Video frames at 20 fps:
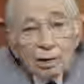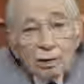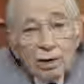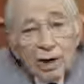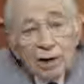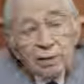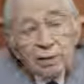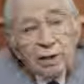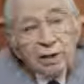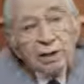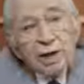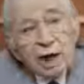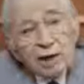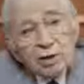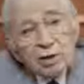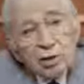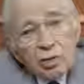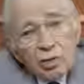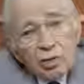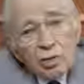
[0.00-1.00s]
Then the
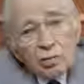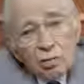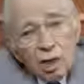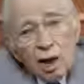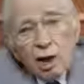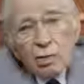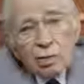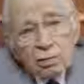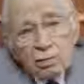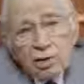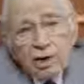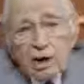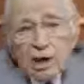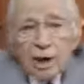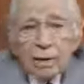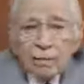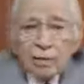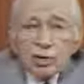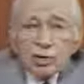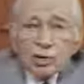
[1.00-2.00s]
dust of the ground
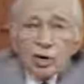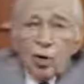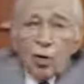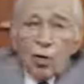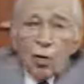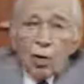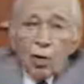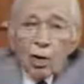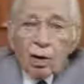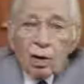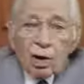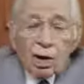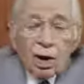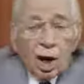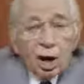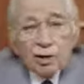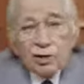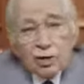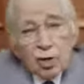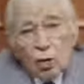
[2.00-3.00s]
became a soul.
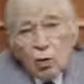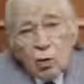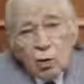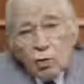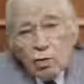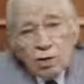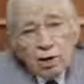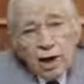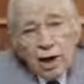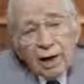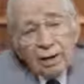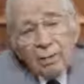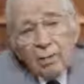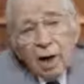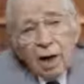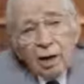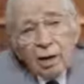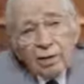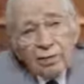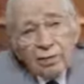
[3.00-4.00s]
A soul
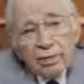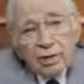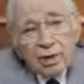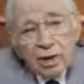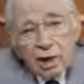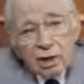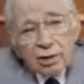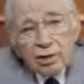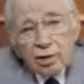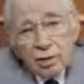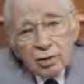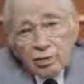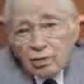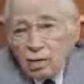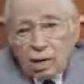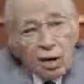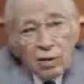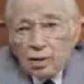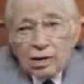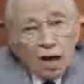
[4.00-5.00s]
came out of the dust of the
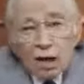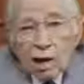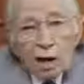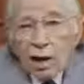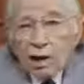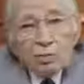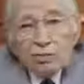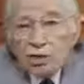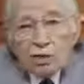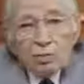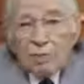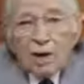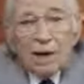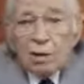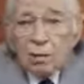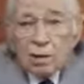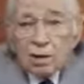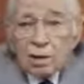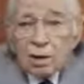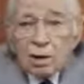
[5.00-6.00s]
ground, not out of
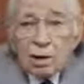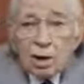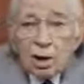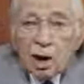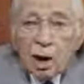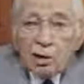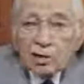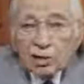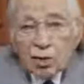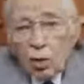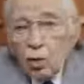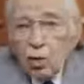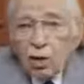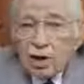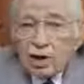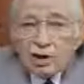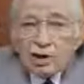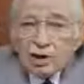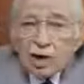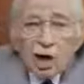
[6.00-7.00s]
spirit. A
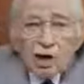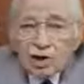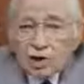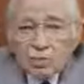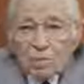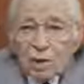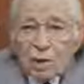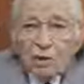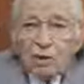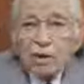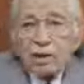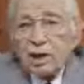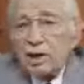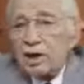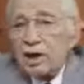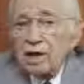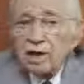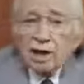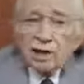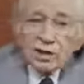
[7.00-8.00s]
soul is not spirit,
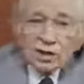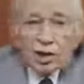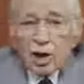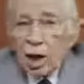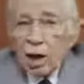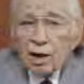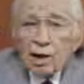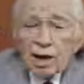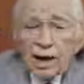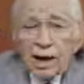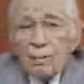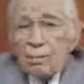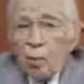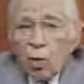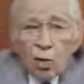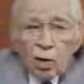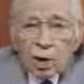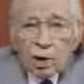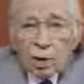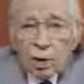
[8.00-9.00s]
and it is not
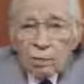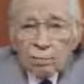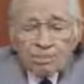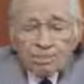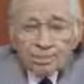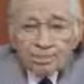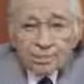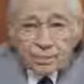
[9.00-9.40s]
immortal.